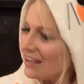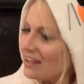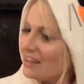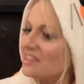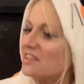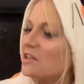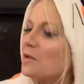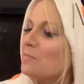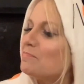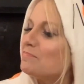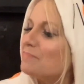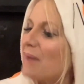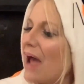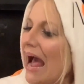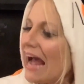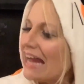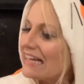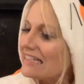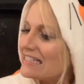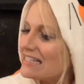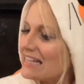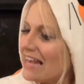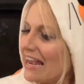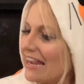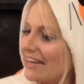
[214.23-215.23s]
The
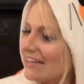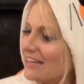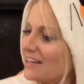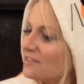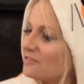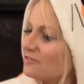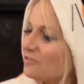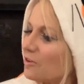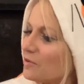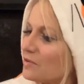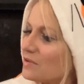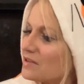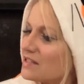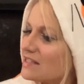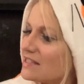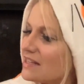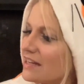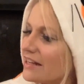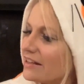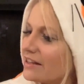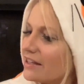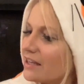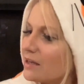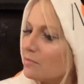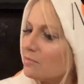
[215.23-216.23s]
bats hanging from the
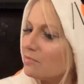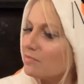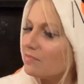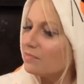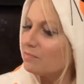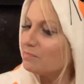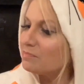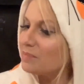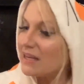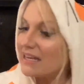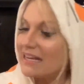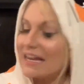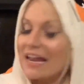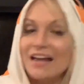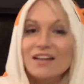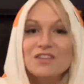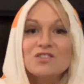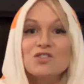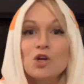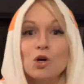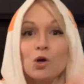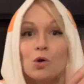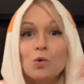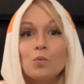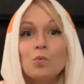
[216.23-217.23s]
ceiling began
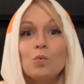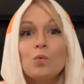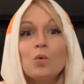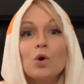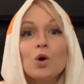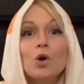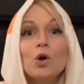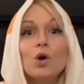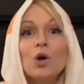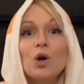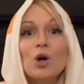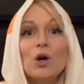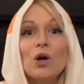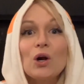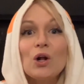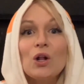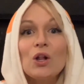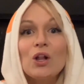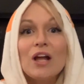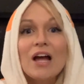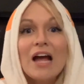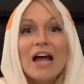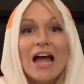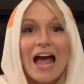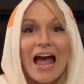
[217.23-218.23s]
to
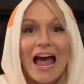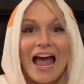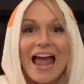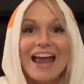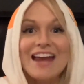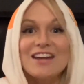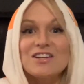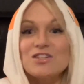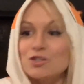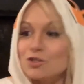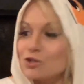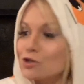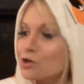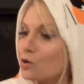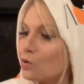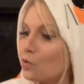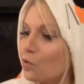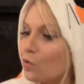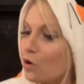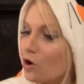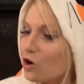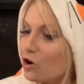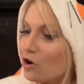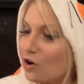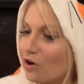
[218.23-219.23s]
whirl and
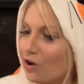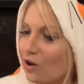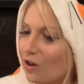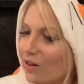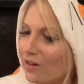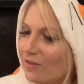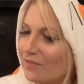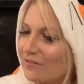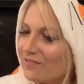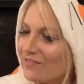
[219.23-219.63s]
twirl.